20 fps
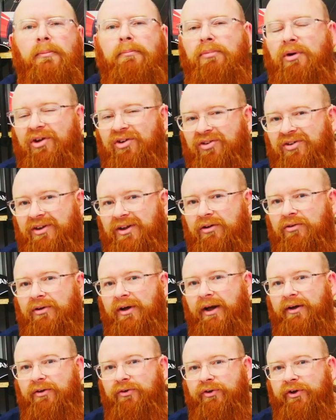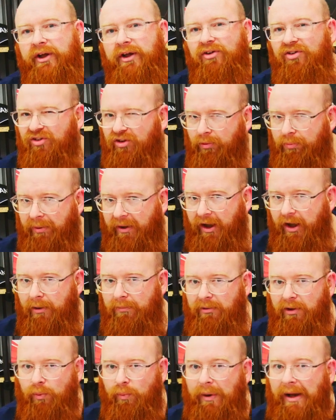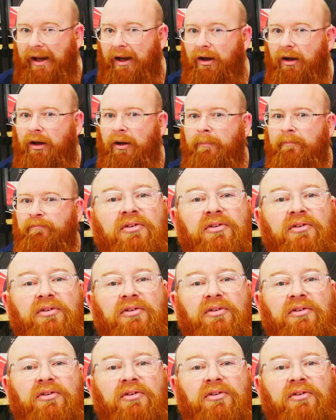but it still handled it superbly well.